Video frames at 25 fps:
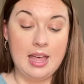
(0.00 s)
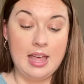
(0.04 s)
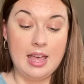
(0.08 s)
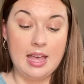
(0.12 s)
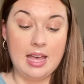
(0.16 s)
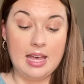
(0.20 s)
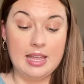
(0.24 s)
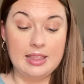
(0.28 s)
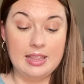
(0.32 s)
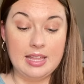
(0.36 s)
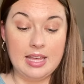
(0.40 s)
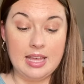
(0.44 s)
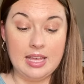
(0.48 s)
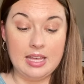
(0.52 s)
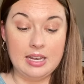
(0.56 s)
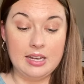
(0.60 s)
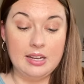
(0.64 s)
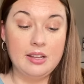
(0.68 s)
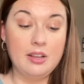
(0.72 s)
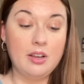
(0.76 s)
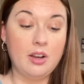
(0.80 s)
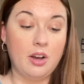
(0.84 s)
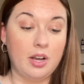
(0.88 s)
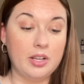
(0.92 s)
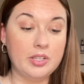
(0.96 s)
And then
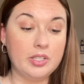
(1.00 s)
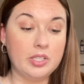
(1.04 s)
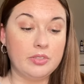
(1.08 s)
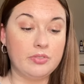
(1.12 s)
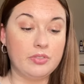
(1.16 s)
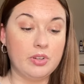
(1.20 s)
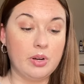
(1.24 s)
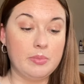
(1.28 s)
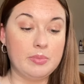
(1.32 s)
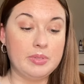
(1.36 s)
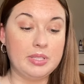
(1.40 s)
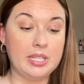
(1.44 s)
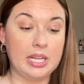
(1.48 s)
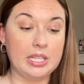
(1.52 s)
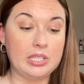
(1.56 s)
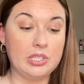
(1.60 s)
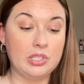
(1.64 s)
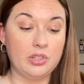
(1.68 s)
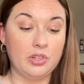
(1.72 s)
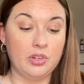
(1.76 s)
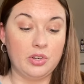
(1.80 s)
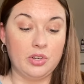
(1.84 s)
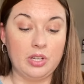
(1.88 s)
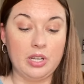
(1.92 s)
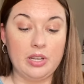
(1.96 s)
also from Sassy
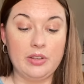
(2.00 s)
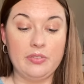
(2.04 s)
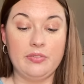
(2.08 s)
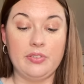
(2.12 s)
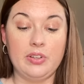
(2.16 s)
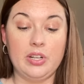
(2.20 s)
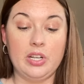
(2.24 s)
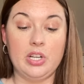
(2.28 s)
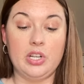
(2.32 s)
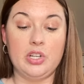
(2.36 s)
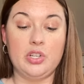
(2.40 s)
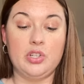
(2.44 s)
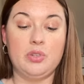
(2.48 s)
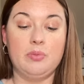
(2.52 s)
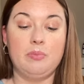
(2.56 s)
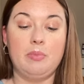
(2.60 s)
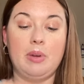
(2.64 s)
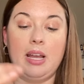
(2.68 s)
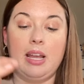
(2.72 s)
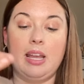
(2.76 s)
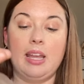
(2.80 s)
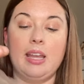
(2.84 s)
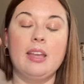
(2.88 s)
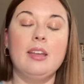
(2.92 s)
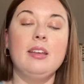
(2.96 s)
Girl, I finished
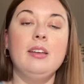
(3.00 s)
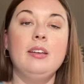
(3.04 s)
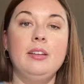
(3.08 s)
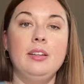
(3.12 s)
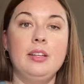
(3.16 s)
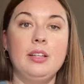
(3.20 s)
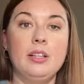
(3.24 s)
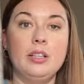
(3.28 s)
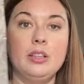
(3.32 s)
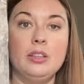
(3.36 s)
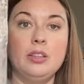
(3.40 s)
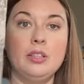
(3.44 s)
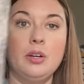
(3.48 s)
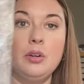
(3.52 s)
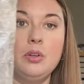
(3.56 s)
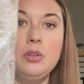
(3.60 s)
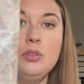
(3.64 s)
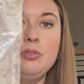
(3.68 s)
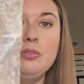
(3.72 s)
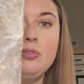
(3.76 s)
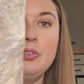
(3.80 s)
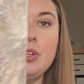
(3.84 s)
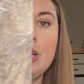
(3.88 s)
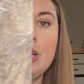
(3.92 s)
my loaf